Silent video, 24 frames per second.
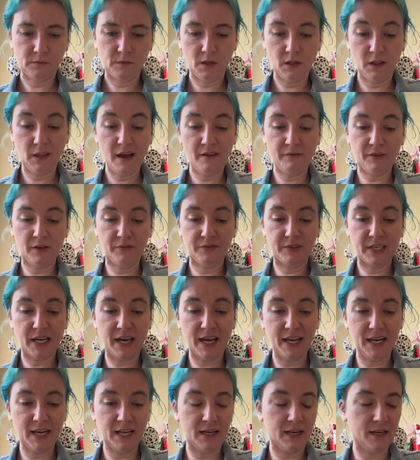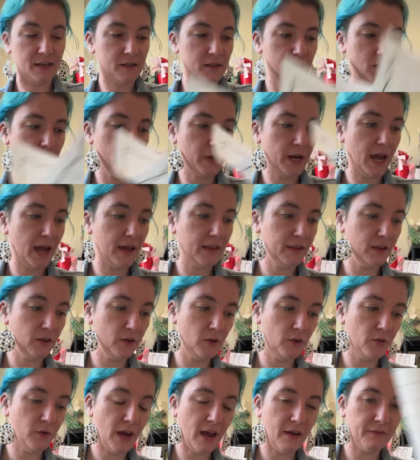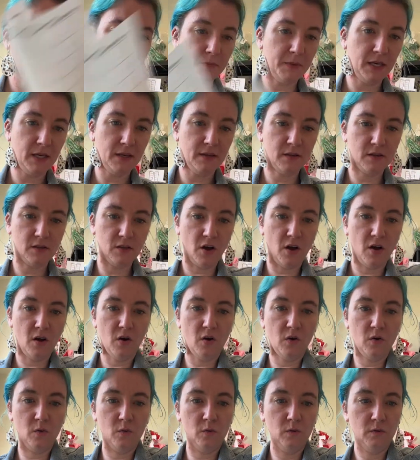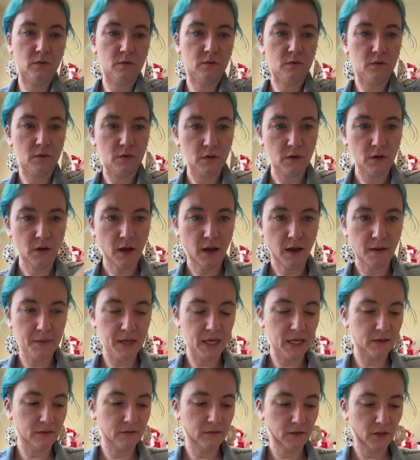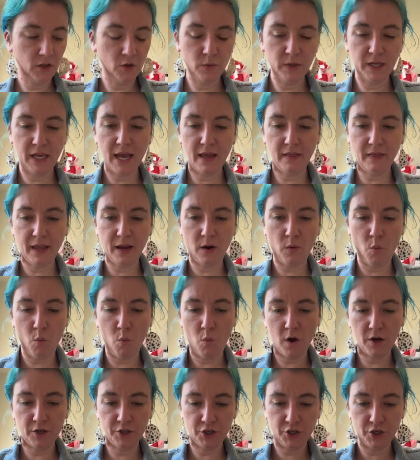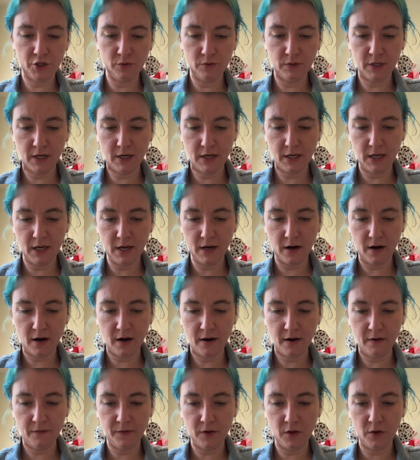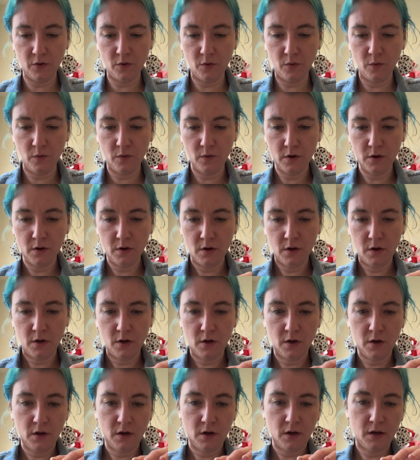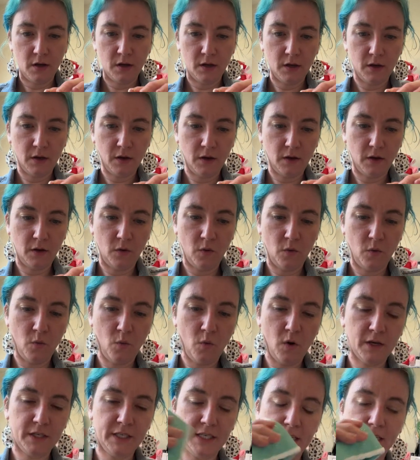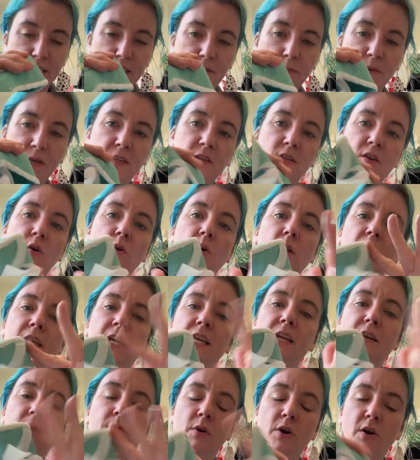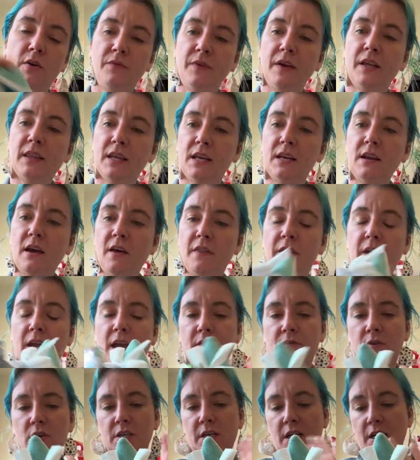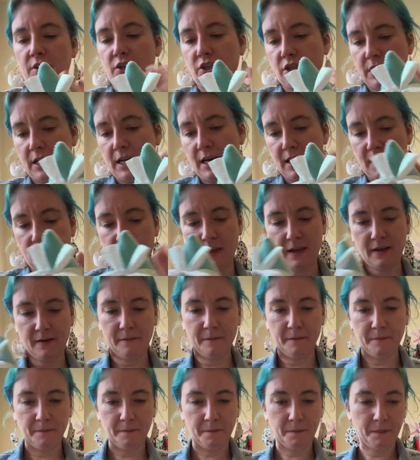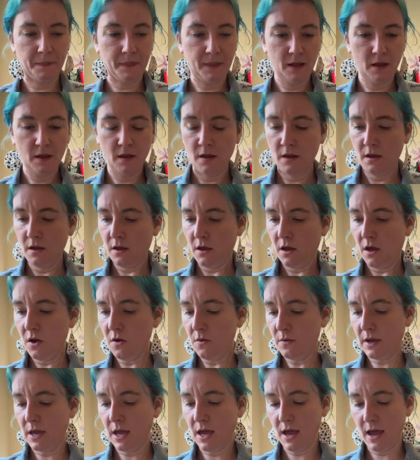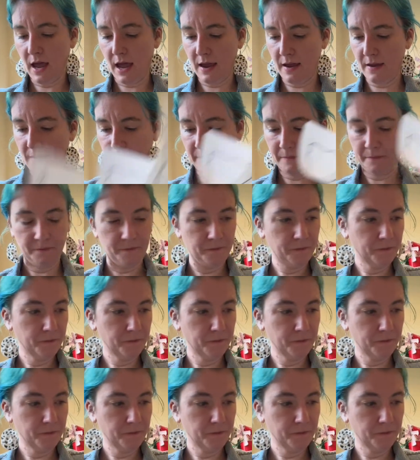The level of tidiness you would have, you'd have to be so, I mean, you would get like one shoe done a year if you wanted it to be so clean and perfect that nothing ever touched anything. Okay.